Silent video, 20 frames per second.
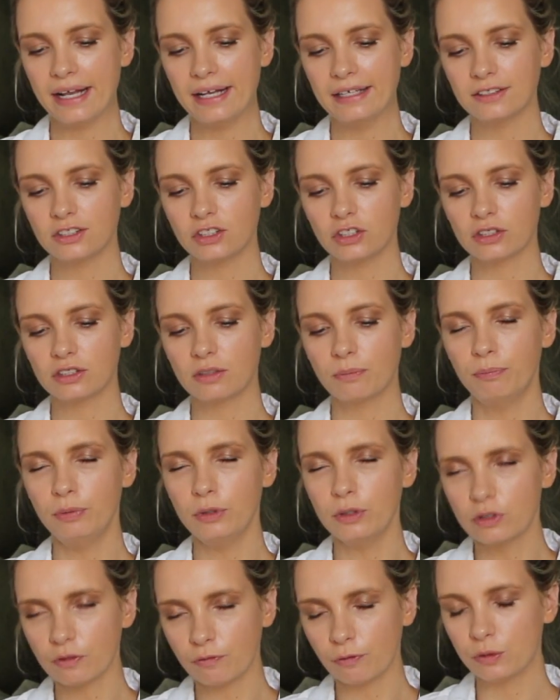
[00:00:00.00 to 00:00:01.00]
It's just a
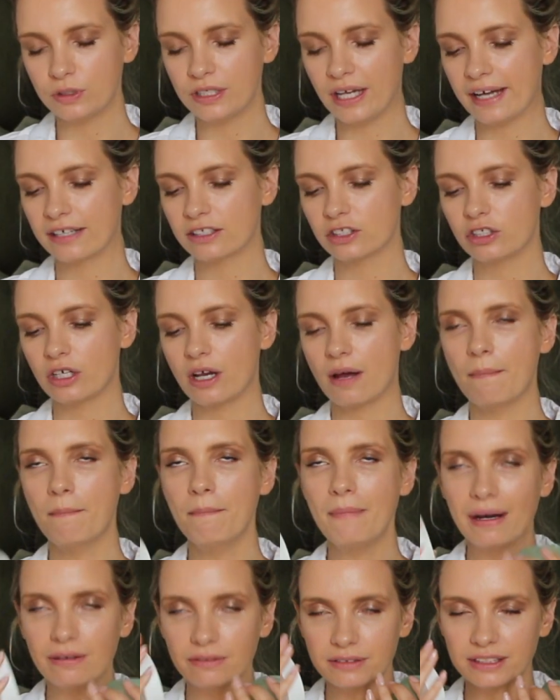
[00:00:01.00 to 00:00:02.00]
beautiful texture,
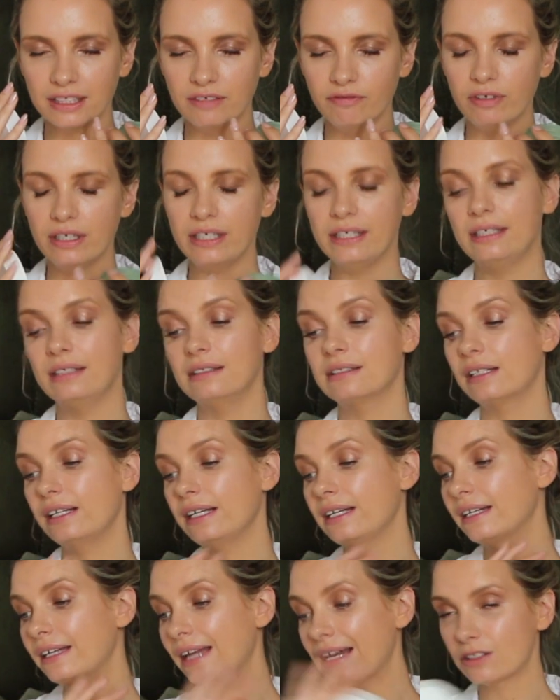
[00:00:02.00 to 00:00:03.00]
melts in really
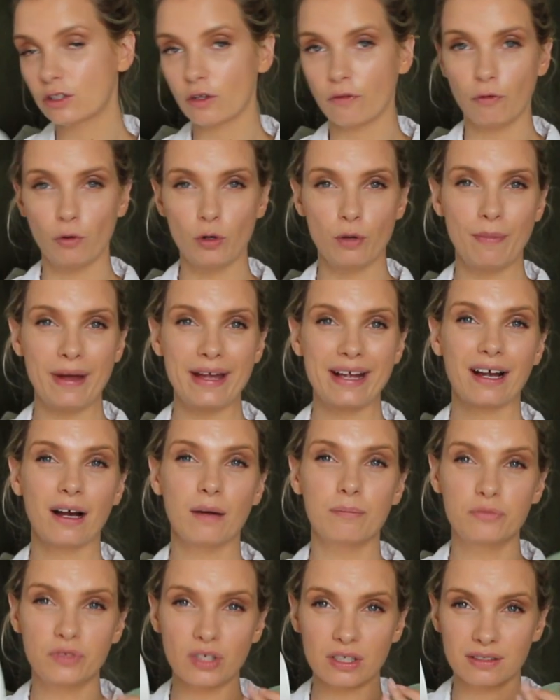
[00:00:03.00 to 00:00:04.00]
easily, gets off all your
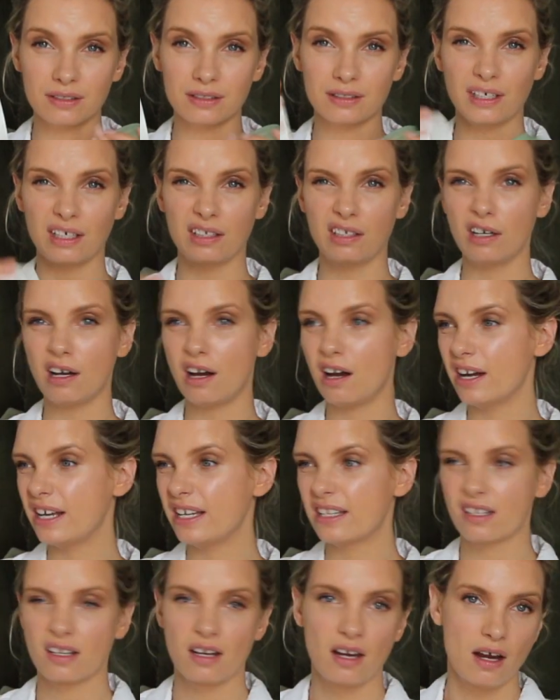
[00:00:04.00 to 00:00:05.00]
makeup, doesn't sting the
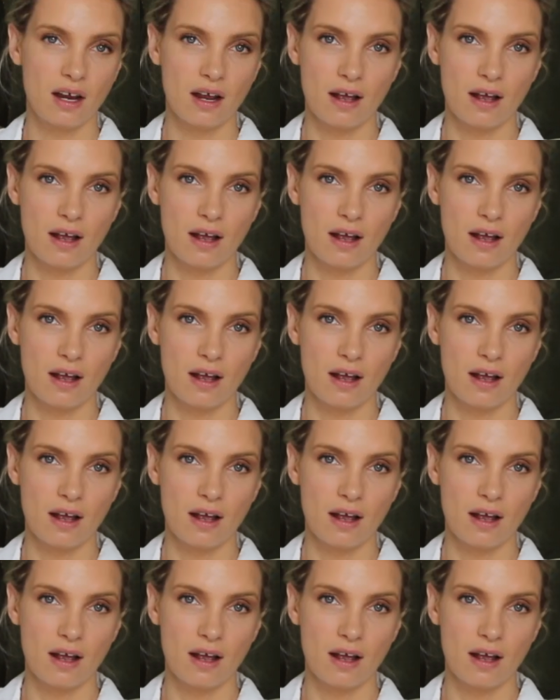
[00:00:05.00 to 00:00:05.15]
eyes.